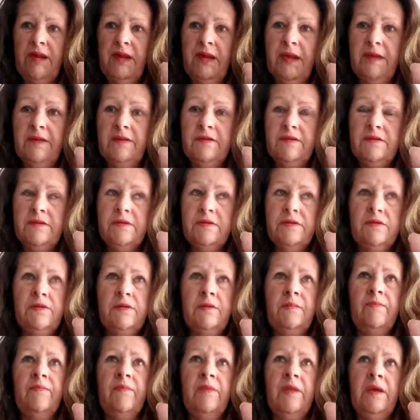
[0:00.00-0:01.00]
place
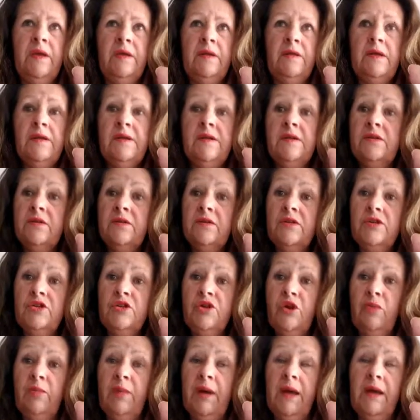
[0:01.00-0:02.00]
that he got a
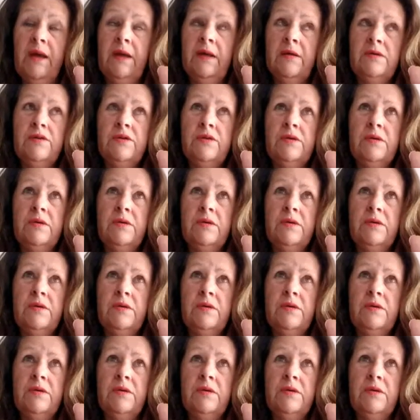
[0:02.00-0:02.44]
job at.